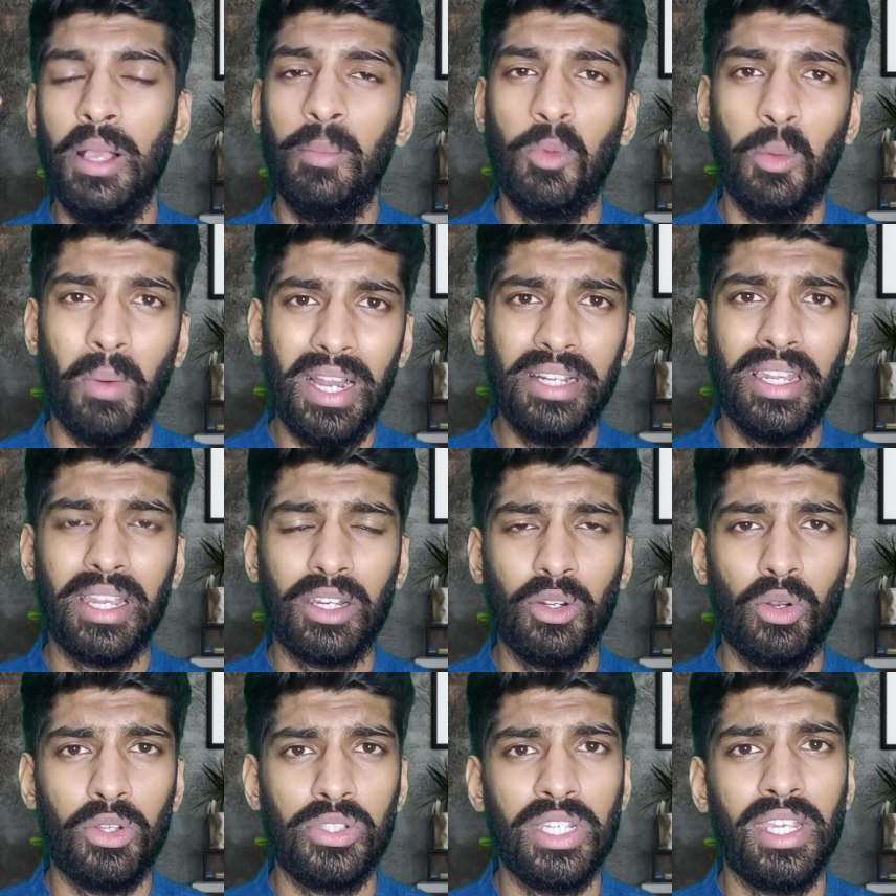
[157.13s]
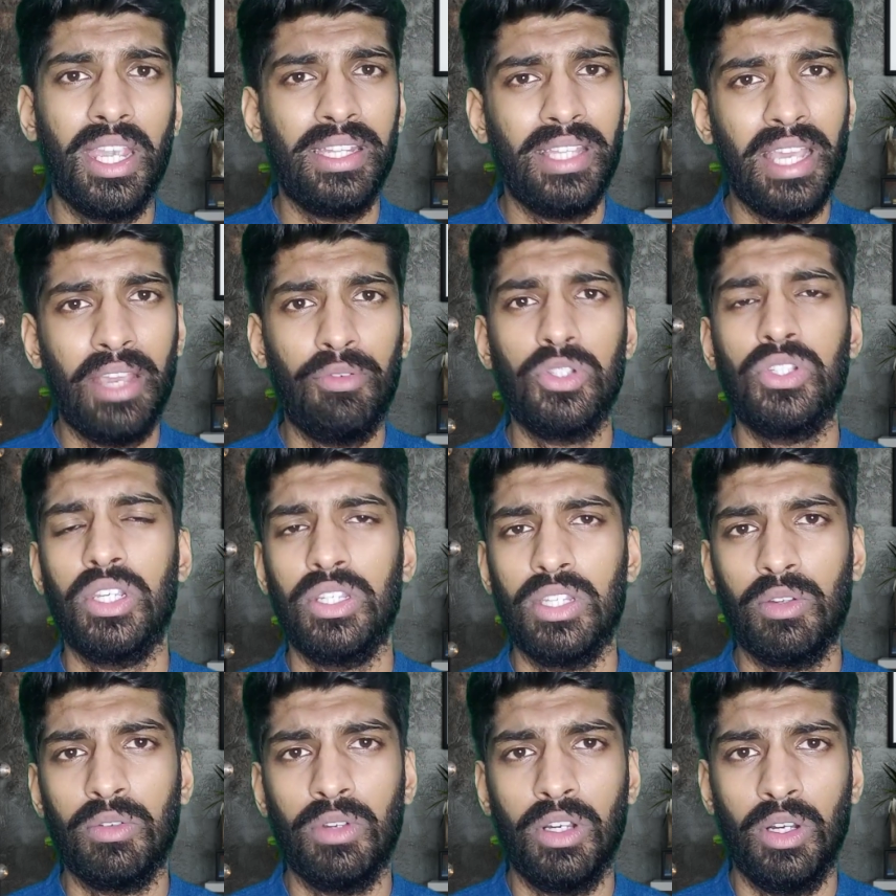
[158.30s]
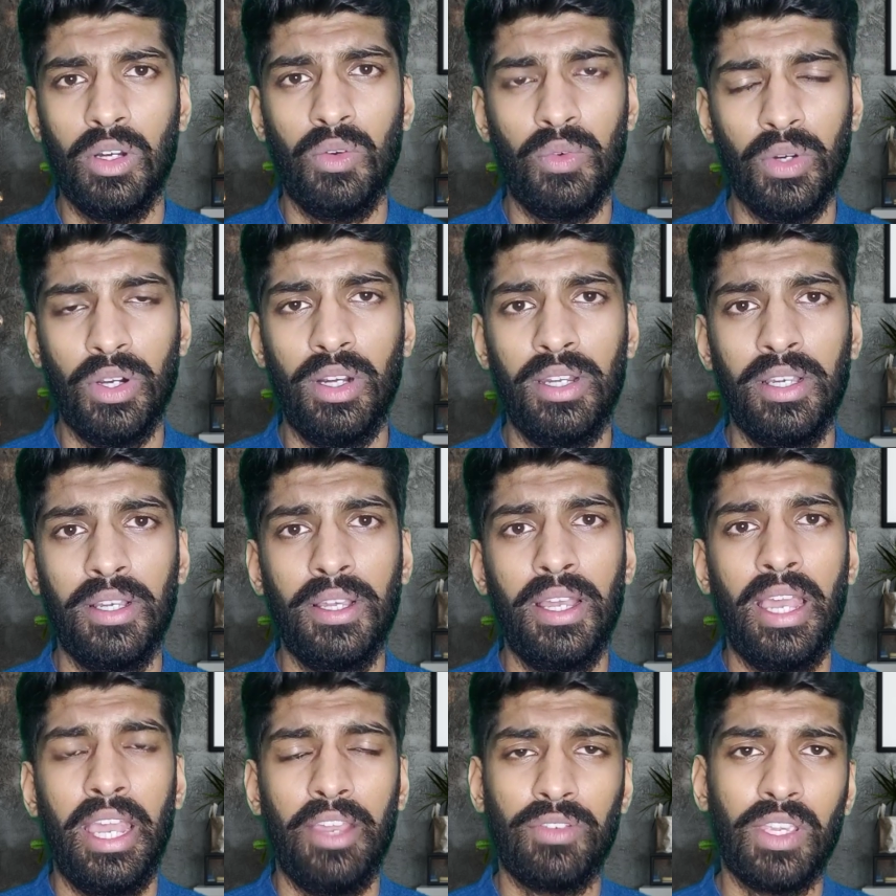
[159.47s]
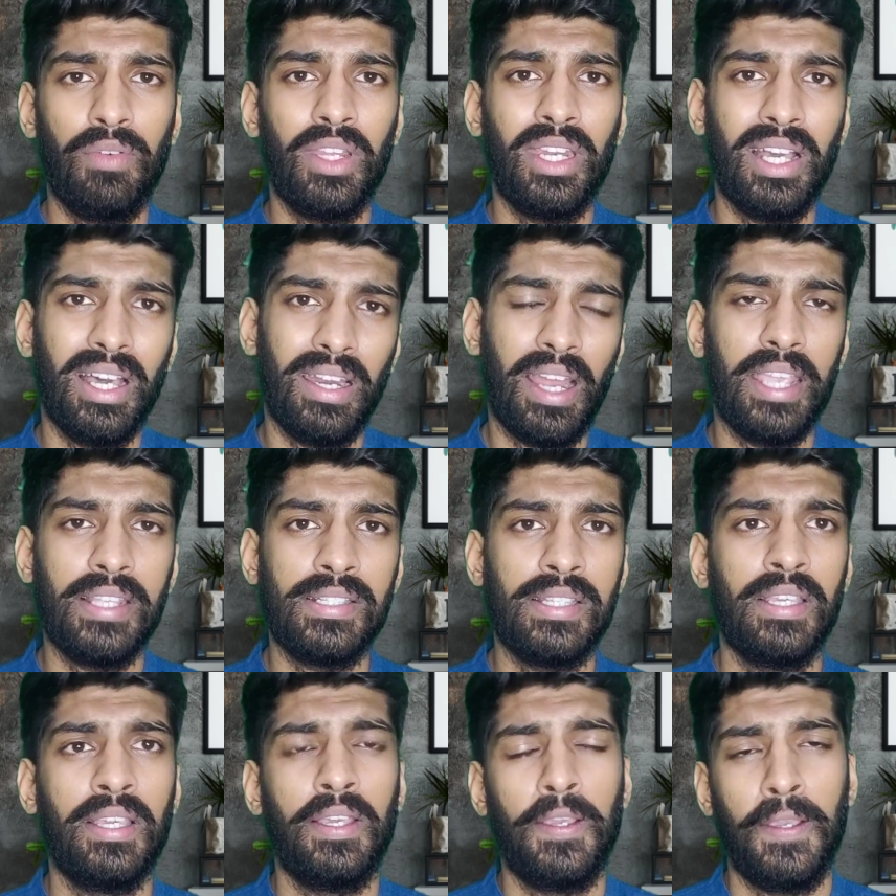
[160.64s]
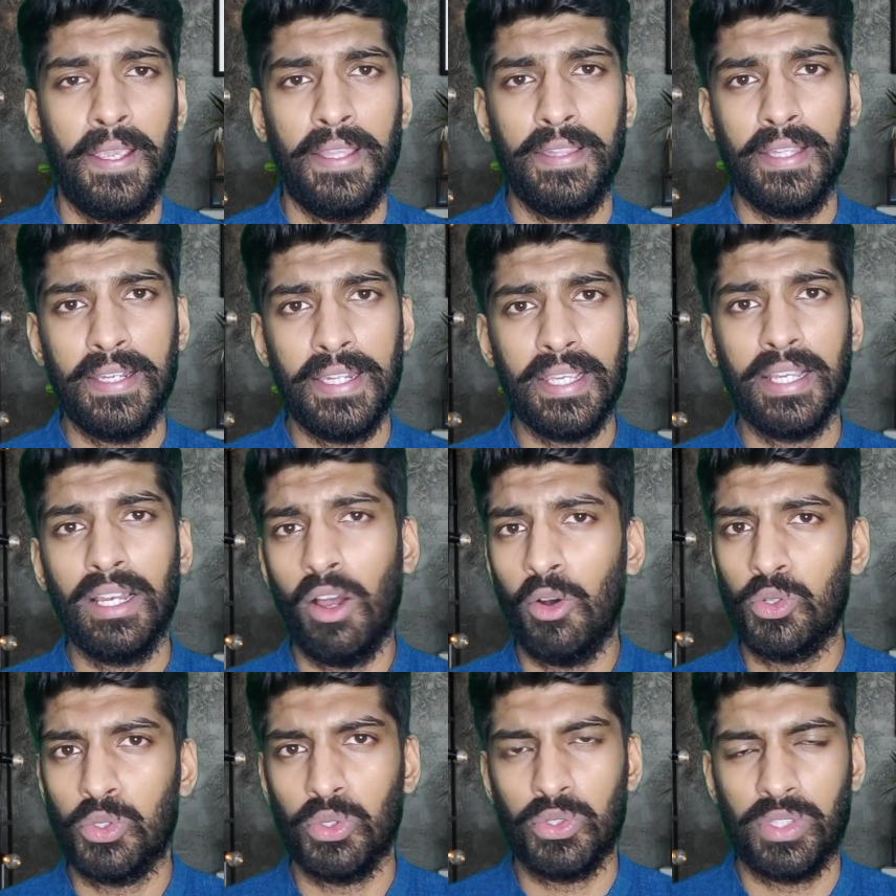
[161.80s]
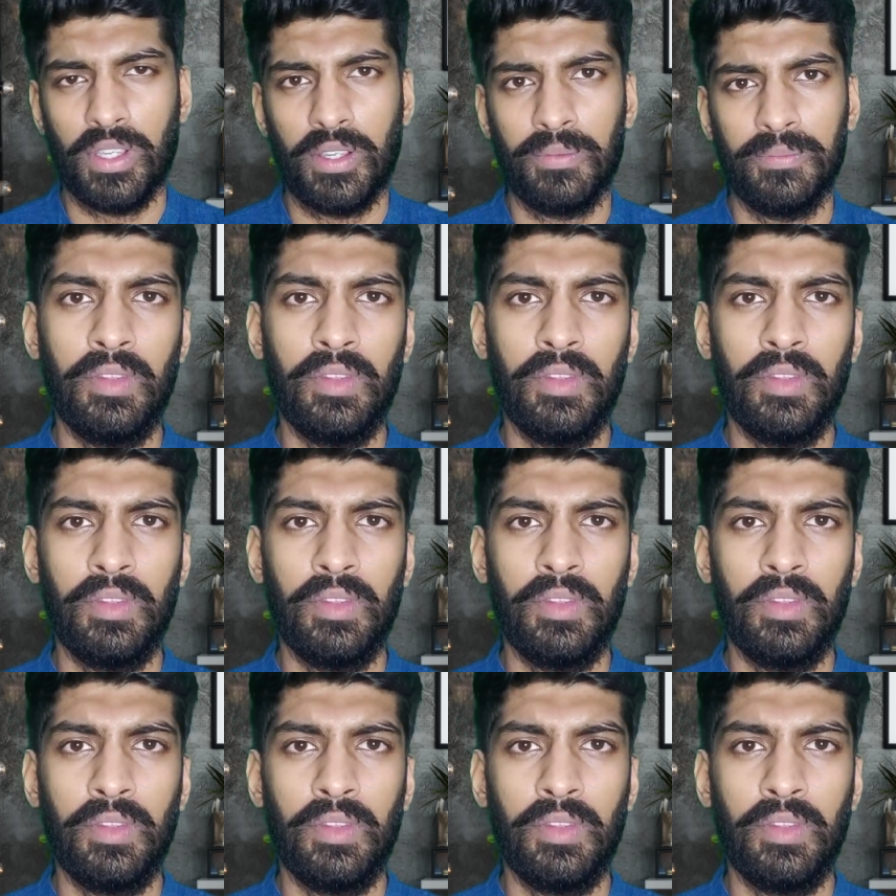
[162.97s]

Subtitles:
Mobile technology and the ever-changing world have given a rise in the legal outsourcing.